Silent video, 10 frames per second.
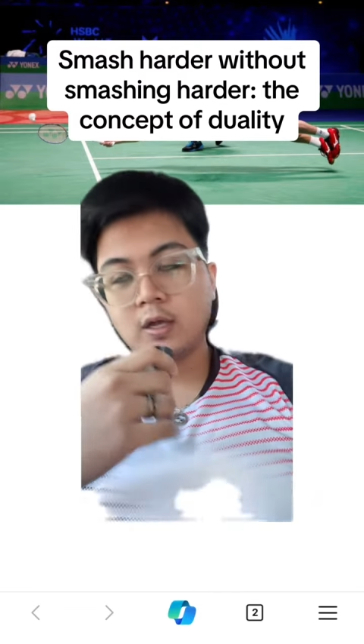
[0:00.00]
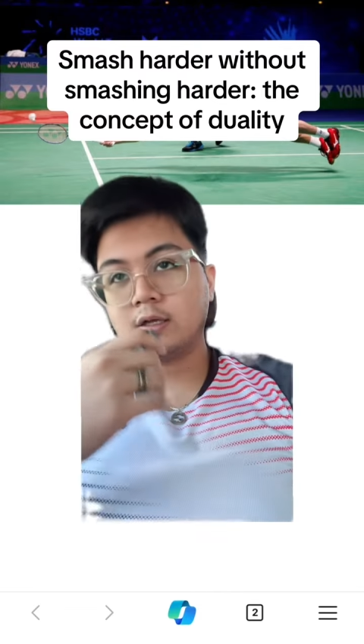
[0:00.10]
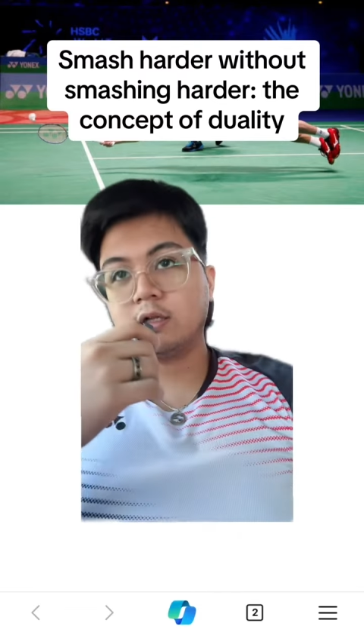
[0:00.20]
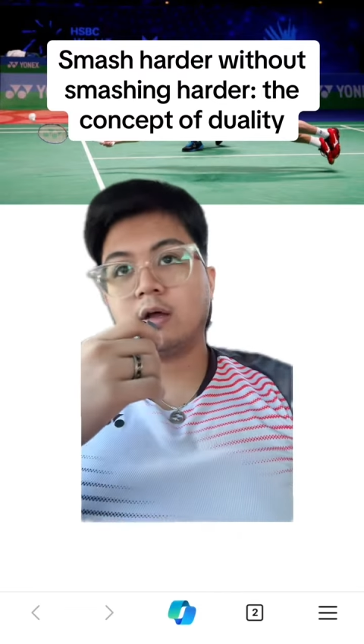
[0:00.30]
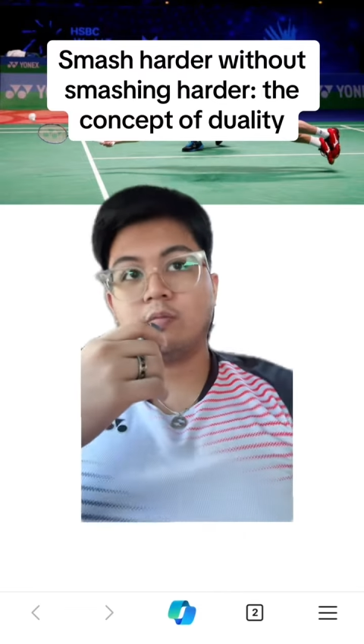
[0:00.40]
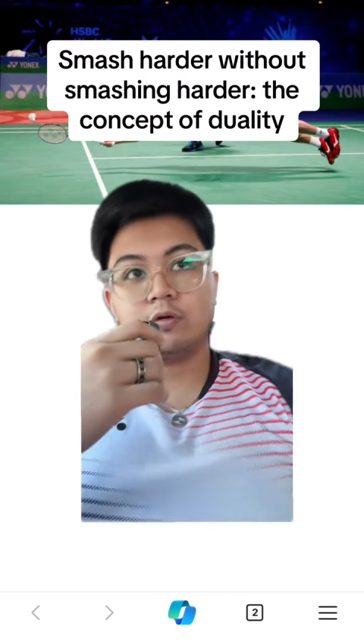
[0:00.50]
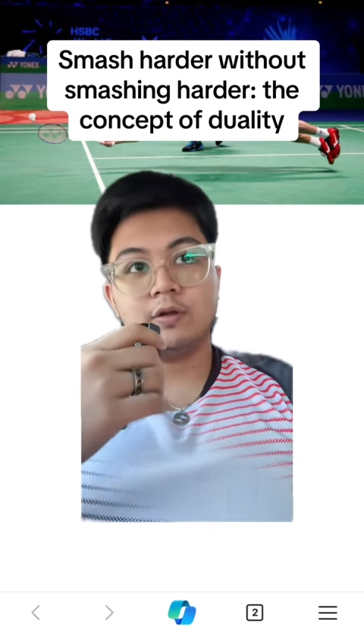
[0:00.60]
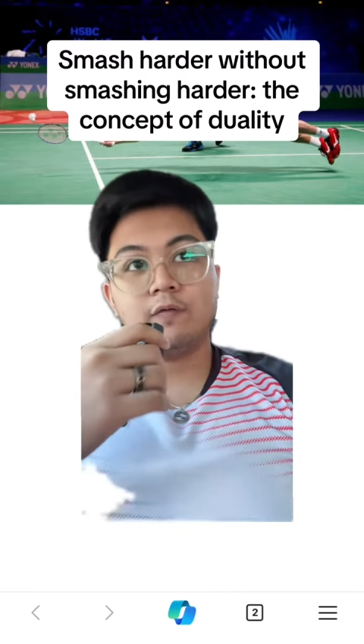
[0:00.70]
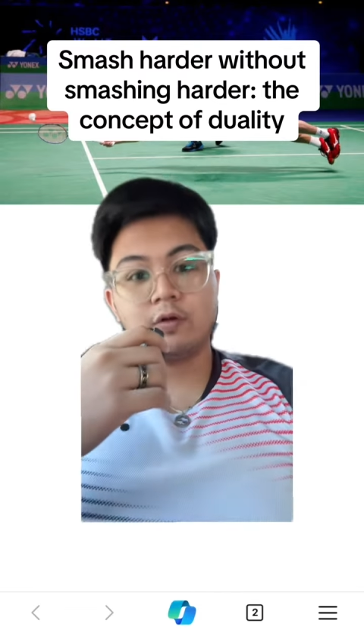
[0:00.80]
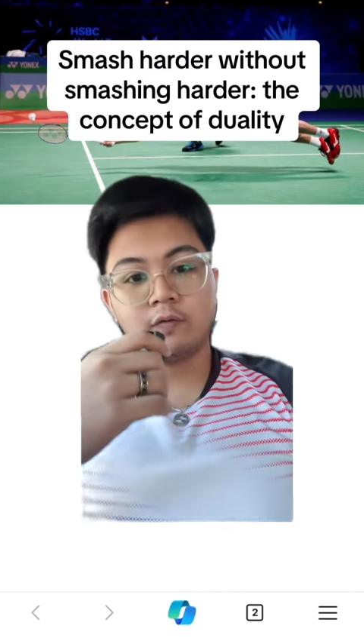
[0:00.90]
It's a lot more
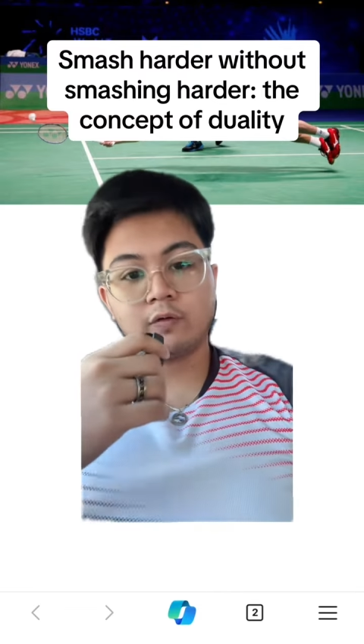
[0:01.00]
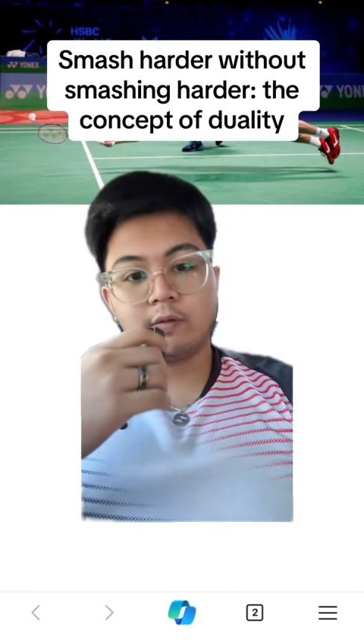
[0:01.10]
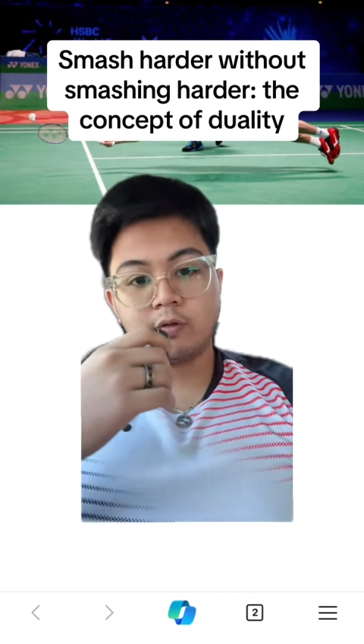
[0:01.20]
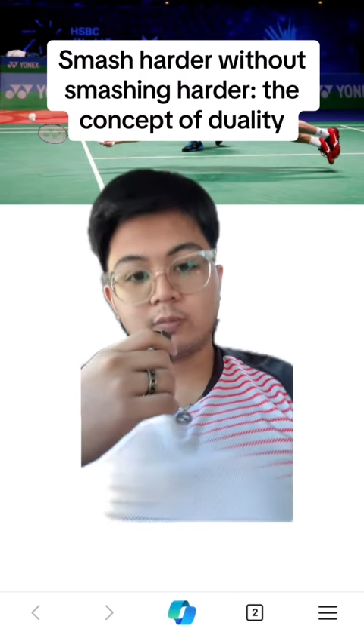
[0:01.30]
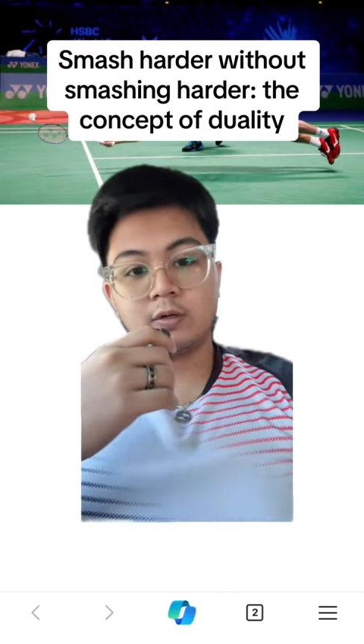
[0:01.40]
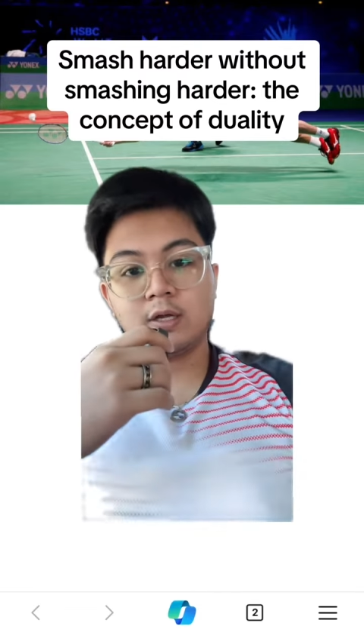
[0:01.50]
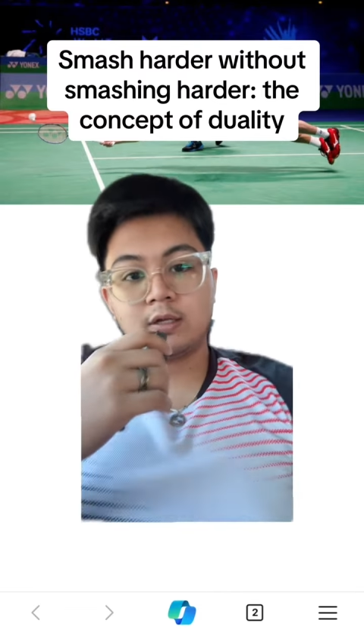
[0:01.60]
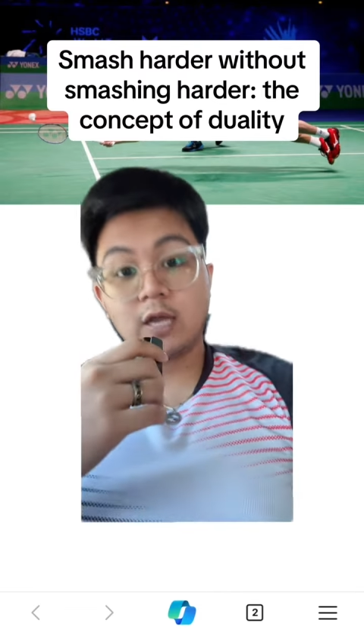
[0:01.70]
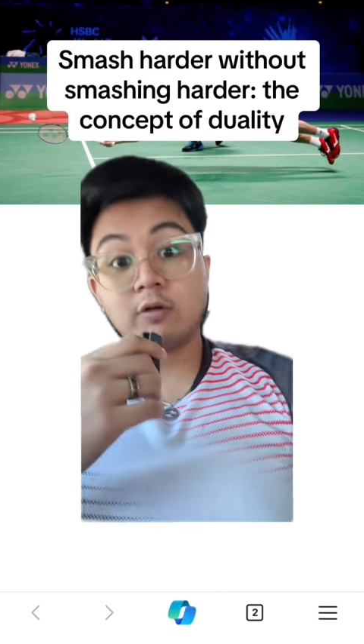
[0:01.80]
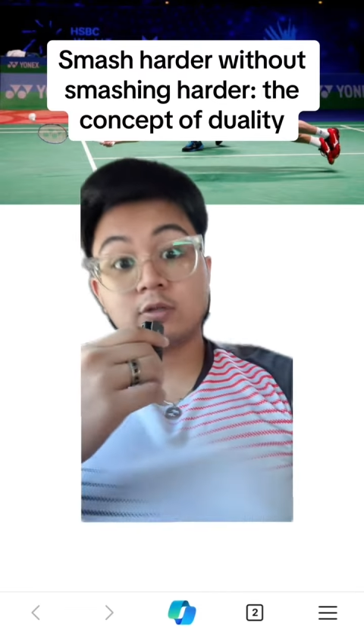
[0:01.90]
difficult for them to
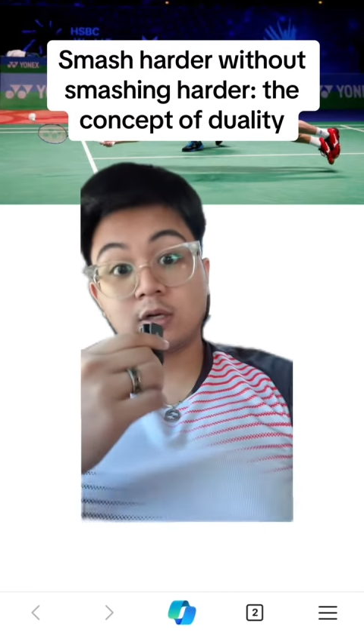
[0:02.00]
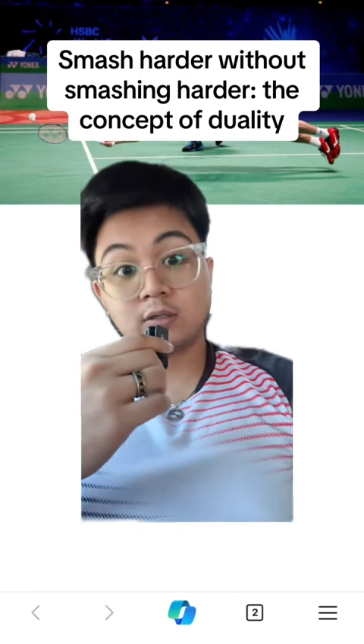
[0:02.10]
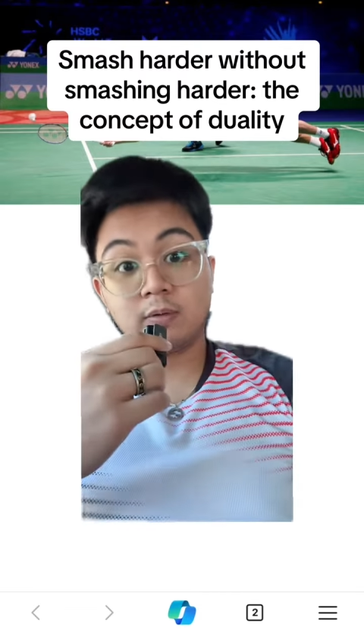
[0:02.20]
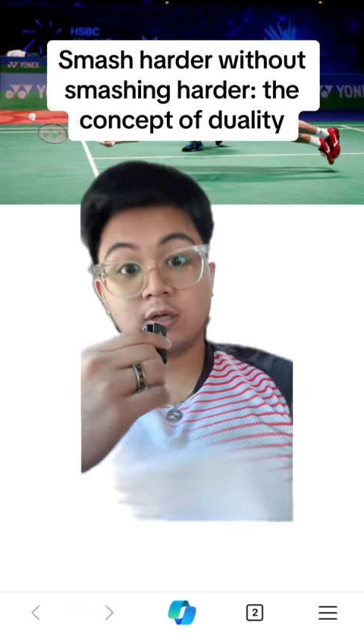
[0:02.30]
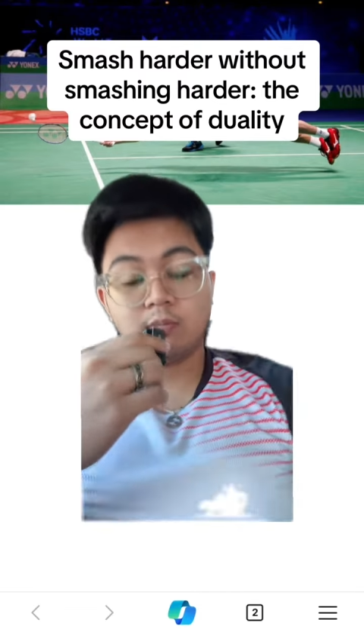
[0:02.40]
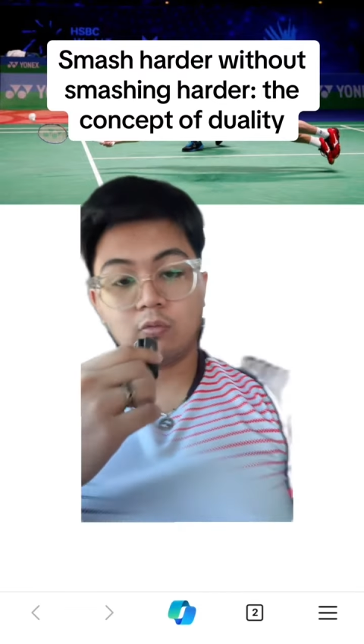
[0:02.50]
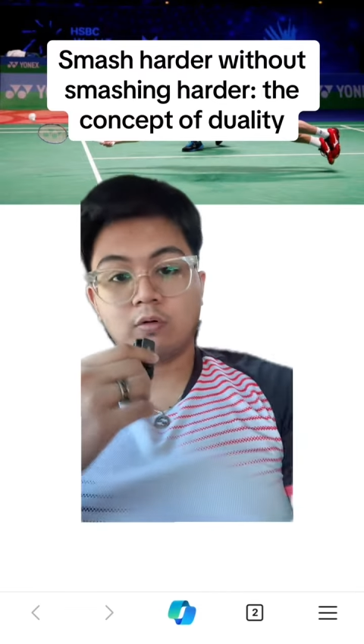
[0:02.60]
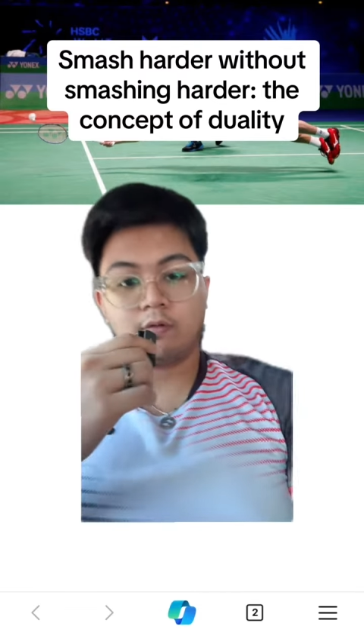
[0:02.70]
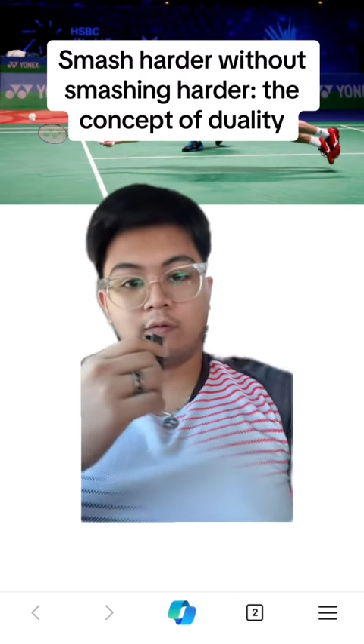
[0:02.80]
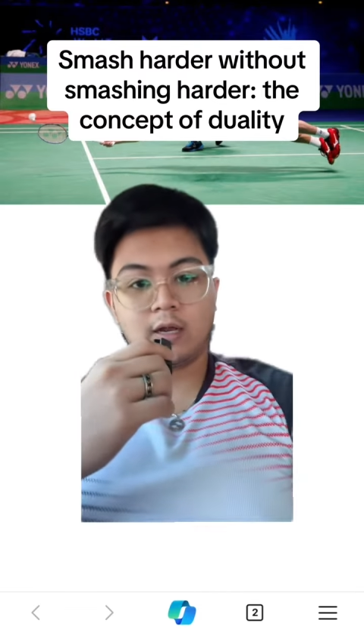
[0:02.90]
predict and your shots become
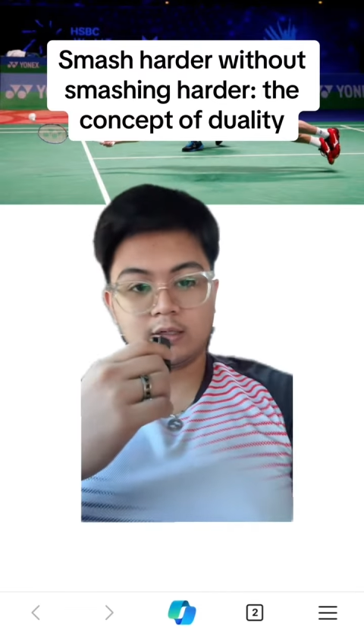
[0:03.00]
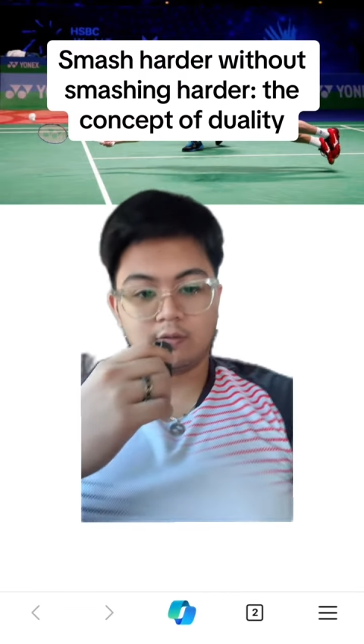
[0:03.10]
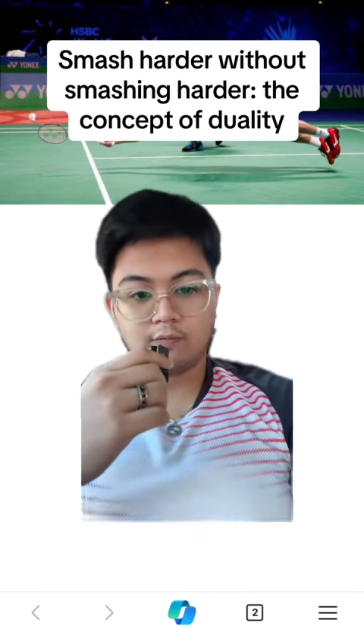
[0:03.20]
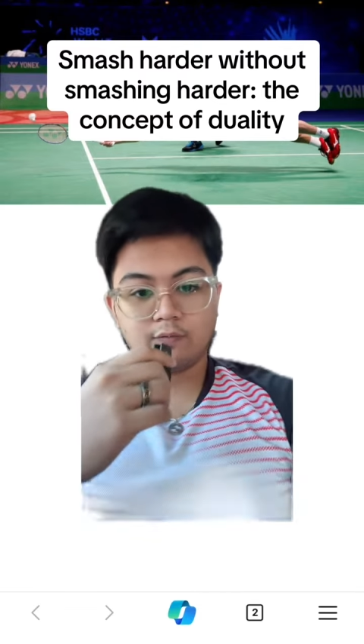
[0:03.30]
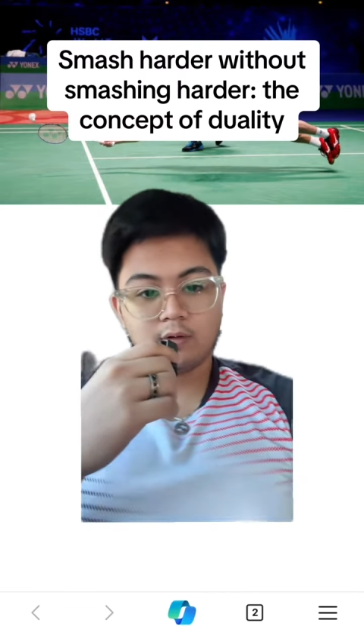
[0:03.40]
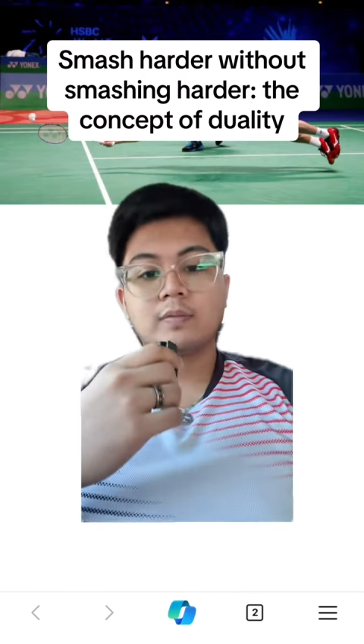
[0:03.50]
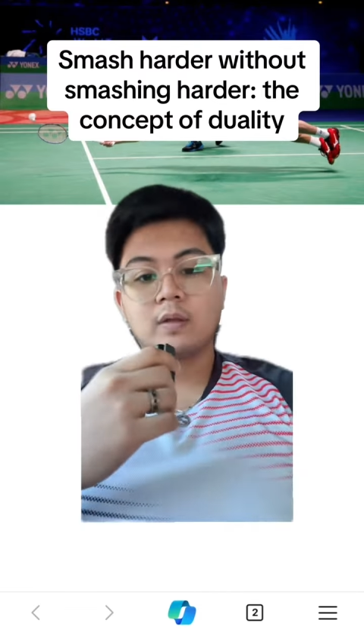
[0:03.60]
more effective.